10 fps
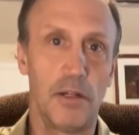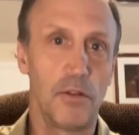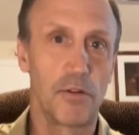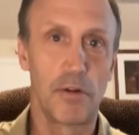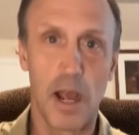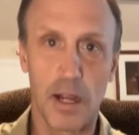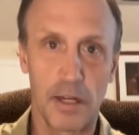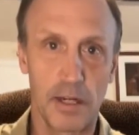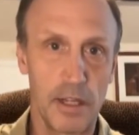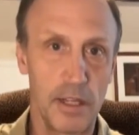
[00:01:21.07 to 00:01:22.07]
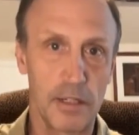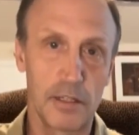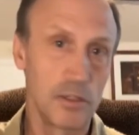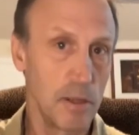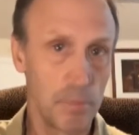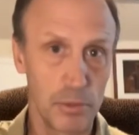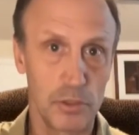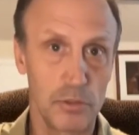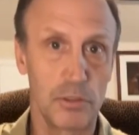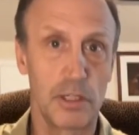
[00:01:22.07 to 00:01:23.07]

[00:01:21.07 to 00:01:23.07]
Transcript: They're not going to get the temperatures